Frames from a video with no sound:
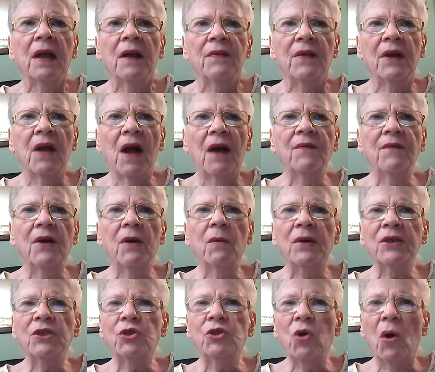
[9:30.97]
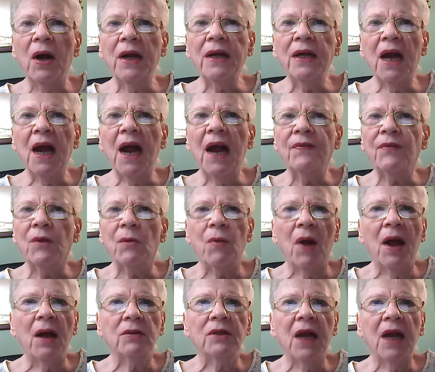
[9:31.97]
The governor was joined at the
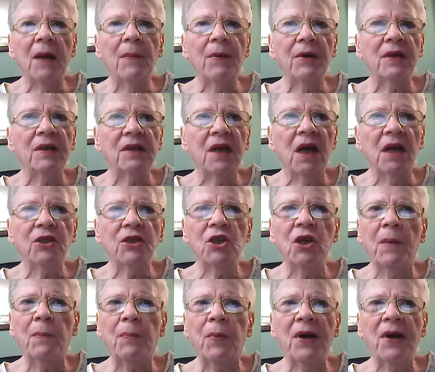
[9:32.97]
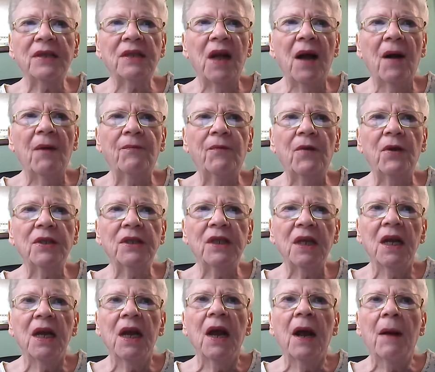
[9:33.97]
roundtable discussion and press conference
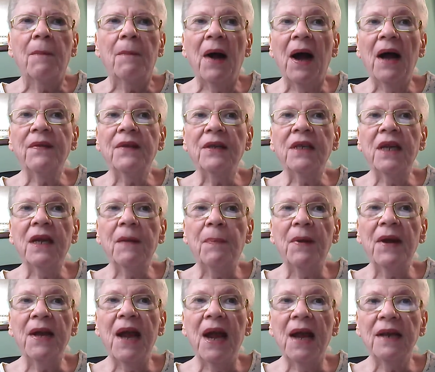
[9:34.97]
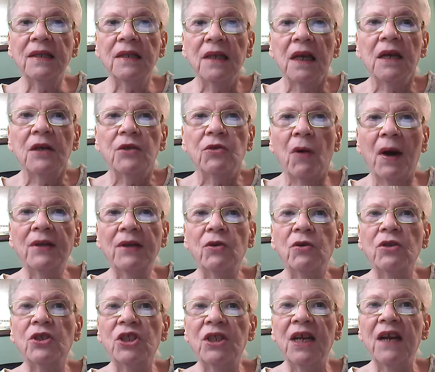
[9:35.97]
by the DPS
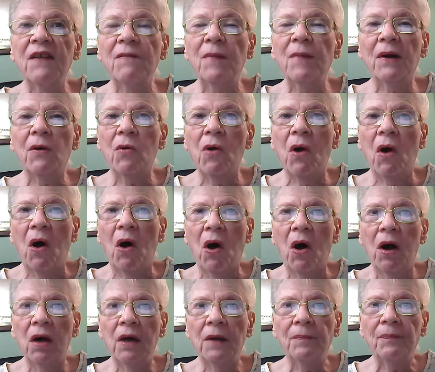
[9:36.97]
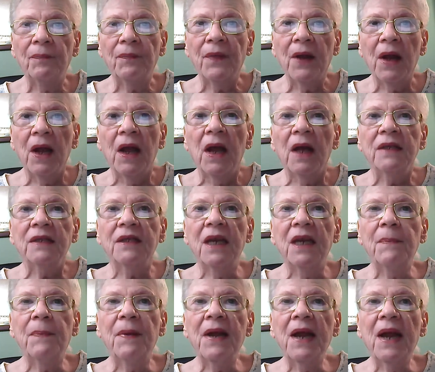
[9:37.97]
Director Steve McCraw,
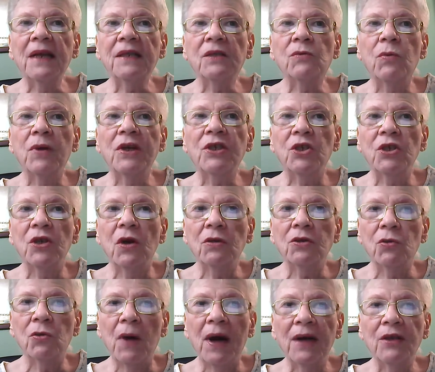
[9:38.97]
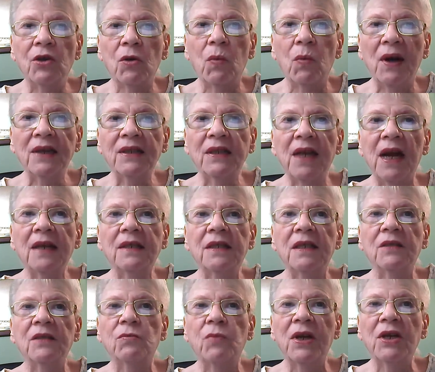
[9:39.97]
DPS Regional Director West
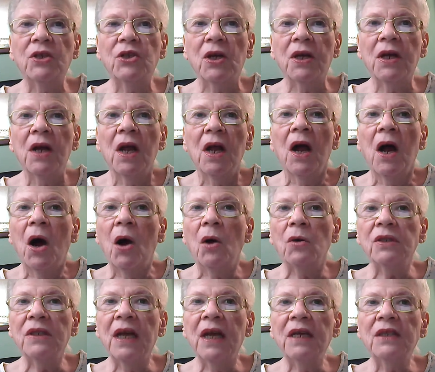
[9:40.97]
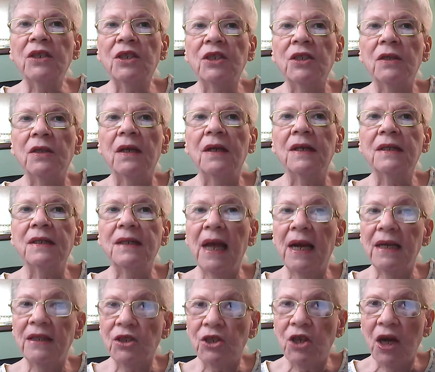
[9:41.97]
Texas Region Jose
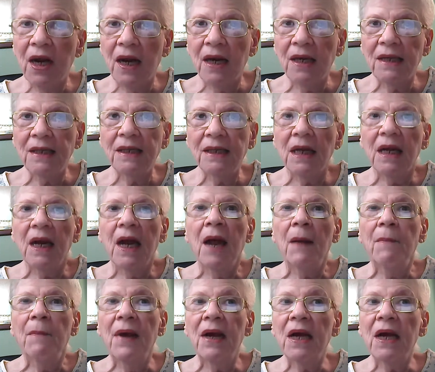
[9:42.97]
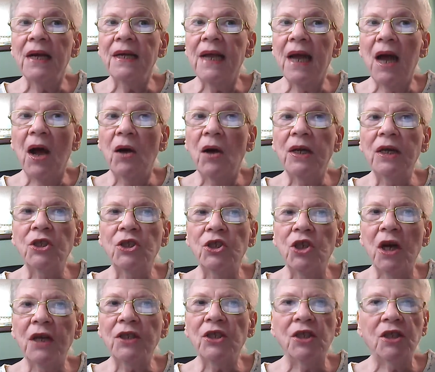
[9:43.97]
Sanchez, Midland County
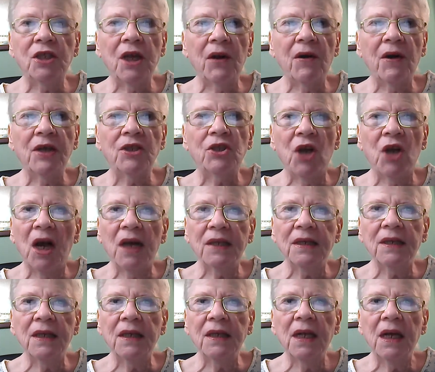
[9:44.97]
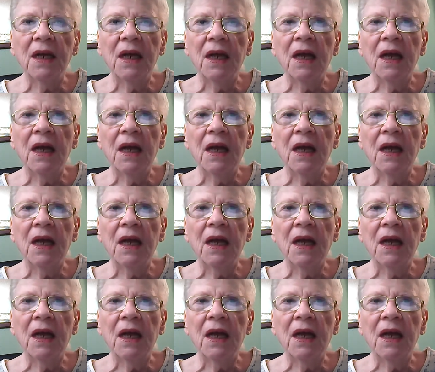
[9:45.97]
Judge Terry Johnson,